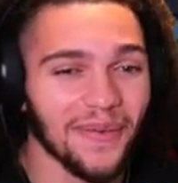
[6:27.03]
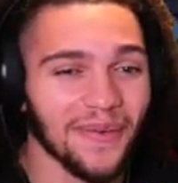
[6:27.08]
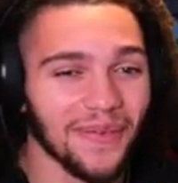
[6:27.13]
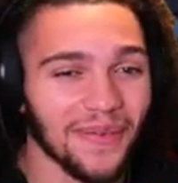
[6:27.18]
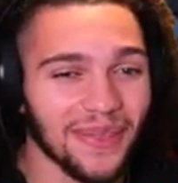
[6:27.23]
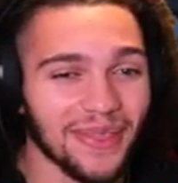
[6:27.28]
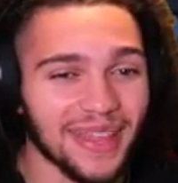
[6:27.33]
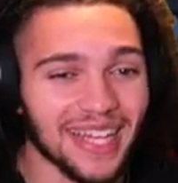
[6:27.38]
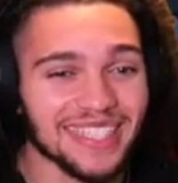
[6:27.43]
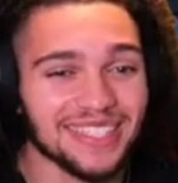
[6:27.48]

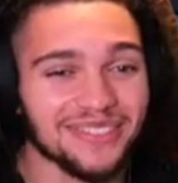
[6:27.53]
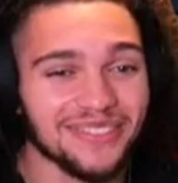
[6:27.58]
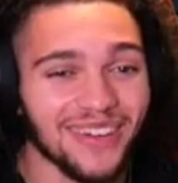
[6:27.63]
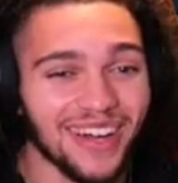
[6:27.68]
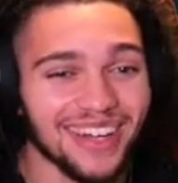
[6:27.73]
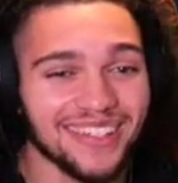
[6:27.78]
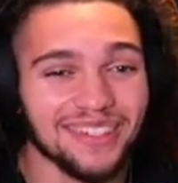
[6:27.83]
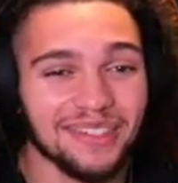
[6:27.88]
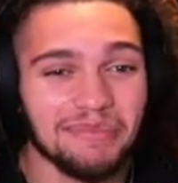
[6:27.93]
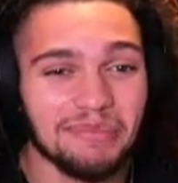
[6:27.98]
That's
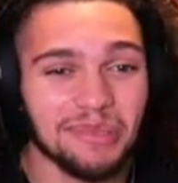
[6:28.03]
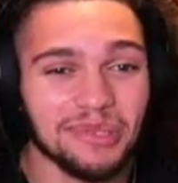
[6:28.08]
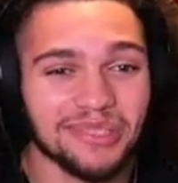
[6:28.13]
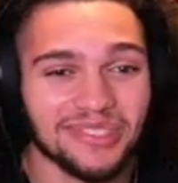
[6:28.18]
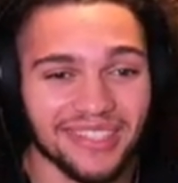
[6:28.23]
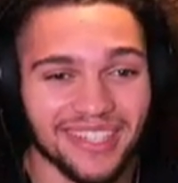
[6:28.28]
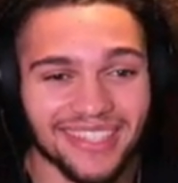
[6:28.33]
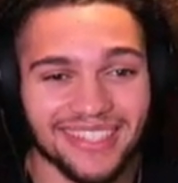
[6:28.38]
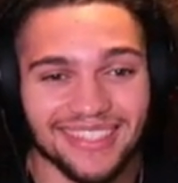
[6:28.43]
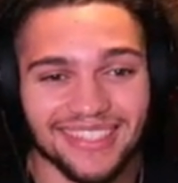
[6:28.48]
wild. They're
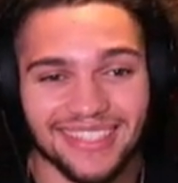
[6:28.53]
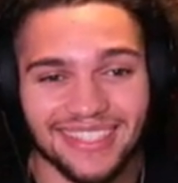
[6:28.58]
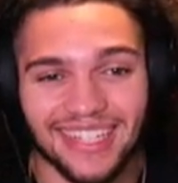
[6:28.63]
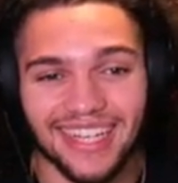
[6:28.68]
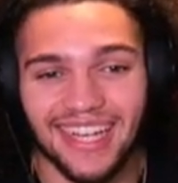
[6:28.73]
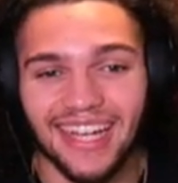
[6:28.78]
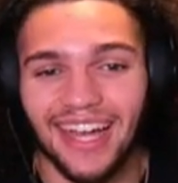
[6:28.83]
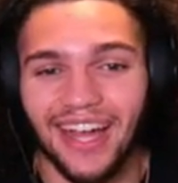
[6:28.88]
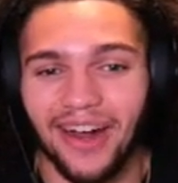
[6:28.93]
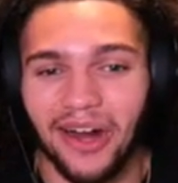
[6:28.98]
booster energy.
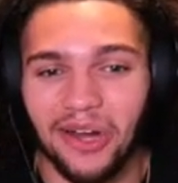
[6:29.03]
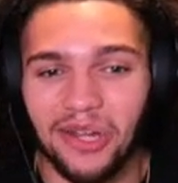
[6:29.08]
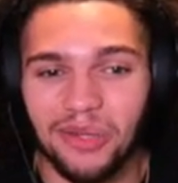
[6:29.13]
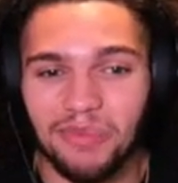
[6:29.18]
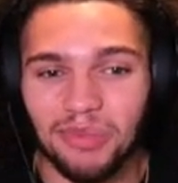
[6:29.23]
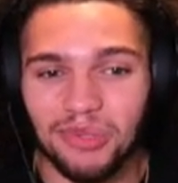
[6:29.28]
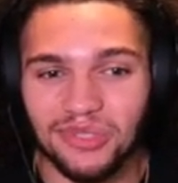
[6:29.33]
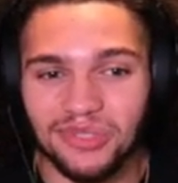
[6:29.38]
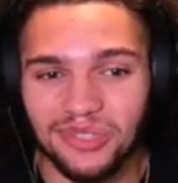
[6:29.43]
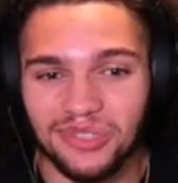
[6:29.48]
Are you
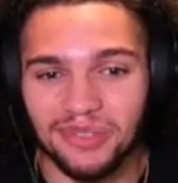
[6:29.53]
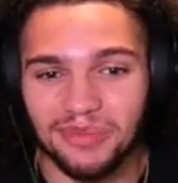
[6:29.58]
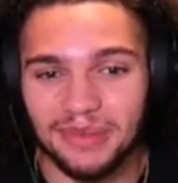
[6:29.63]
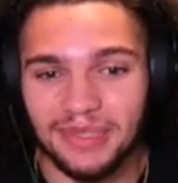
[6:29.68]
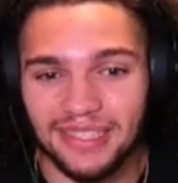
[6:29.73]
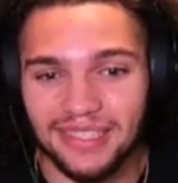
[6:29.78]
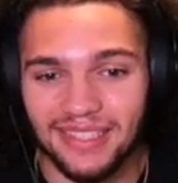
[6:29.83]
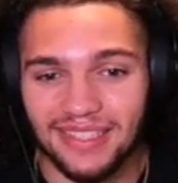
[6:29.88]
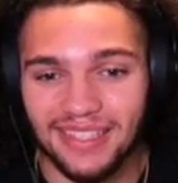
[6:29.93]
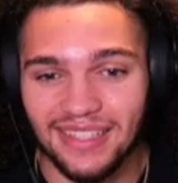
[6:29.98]
booster
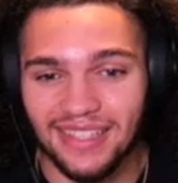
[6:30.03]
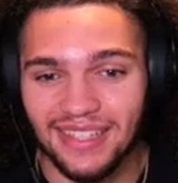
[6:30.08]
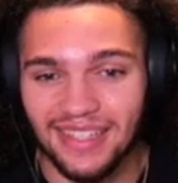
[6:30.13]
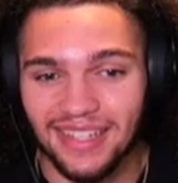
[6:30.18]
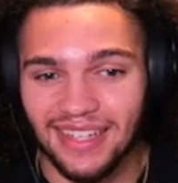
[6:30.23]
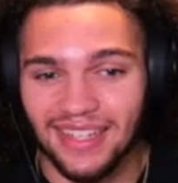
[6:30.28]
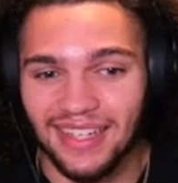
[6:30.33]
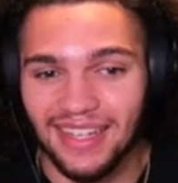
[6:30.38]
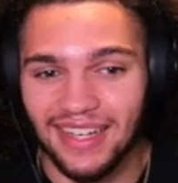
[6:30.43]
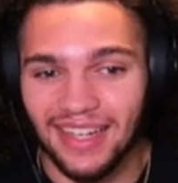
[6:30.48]
speed?
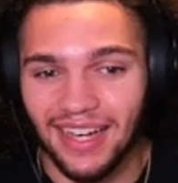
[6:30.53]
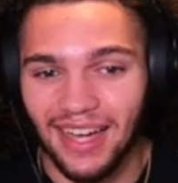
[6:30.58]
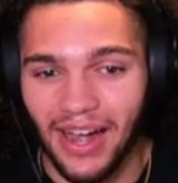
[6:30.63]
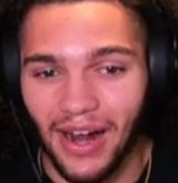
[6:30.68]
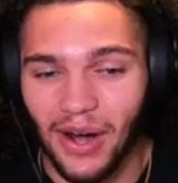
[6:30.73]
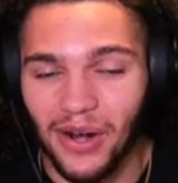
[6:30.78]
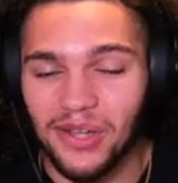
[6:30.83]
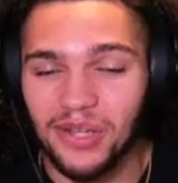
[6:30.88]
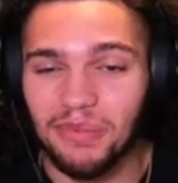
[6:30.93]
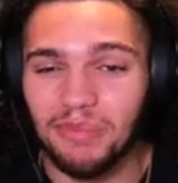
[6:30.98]

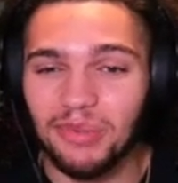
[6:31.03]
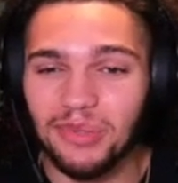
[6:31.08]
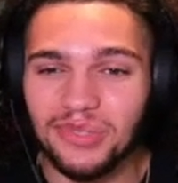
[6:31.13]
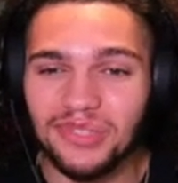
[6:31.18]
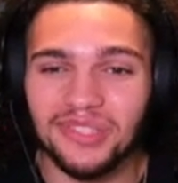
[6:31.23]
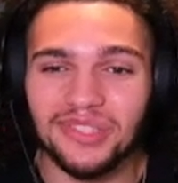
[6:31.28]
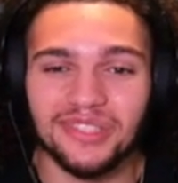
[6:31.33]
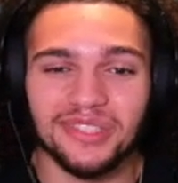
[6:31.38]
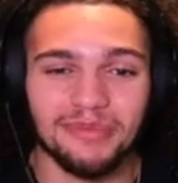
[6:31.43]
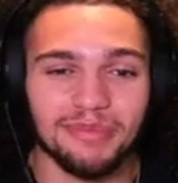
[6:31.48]
Are you
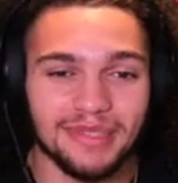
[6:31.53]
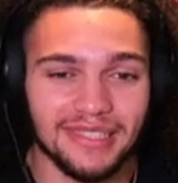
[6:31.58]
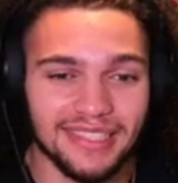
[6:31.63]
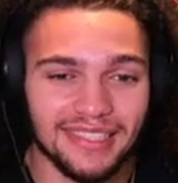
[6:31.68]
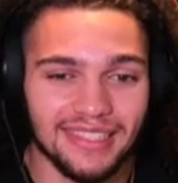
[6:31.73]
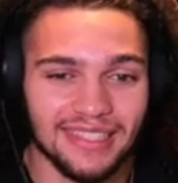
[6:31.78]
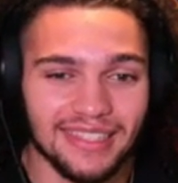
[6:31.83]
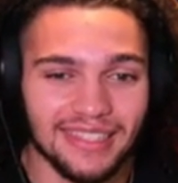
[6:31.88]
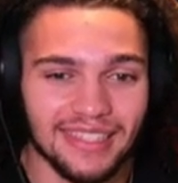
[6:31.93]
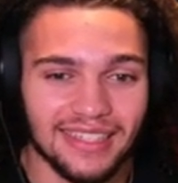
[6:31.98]
booster
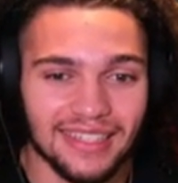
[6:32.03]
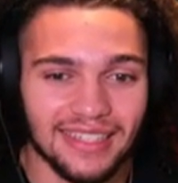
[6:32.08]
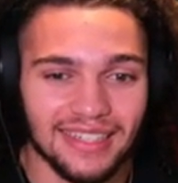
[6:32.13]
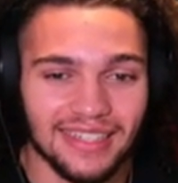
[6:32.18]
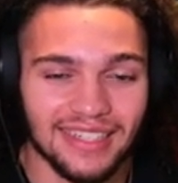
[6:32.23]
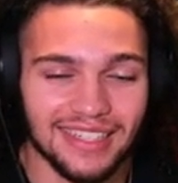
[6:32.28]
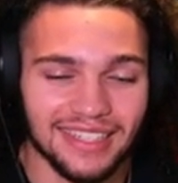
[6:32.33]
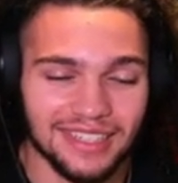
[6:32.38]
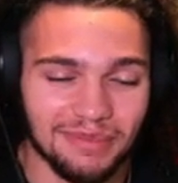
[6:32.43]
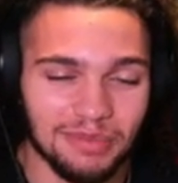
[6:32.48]
speed?
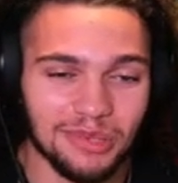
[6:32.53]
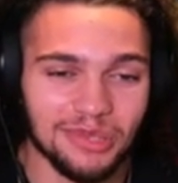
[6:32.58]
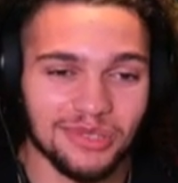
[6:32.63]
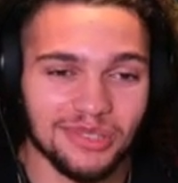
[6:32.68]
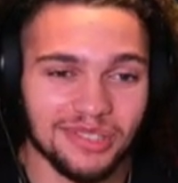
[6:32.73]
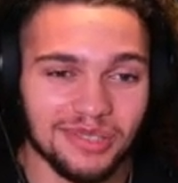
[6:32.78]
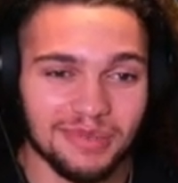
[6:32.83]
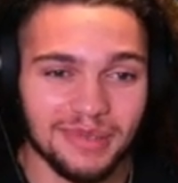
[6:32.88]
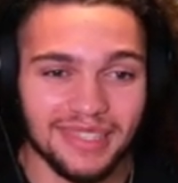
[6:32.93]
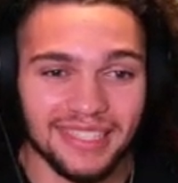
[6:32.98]
It is booster
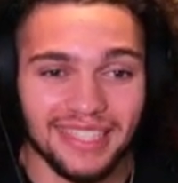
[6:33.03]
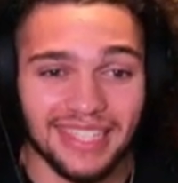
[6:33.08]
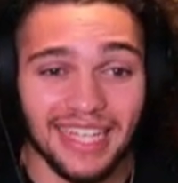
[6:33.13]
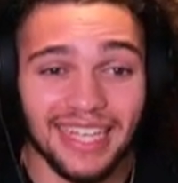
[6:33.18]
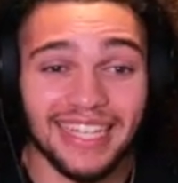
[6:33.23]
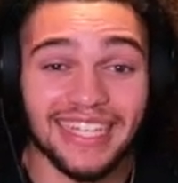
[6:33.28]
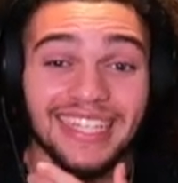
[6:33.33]
speed.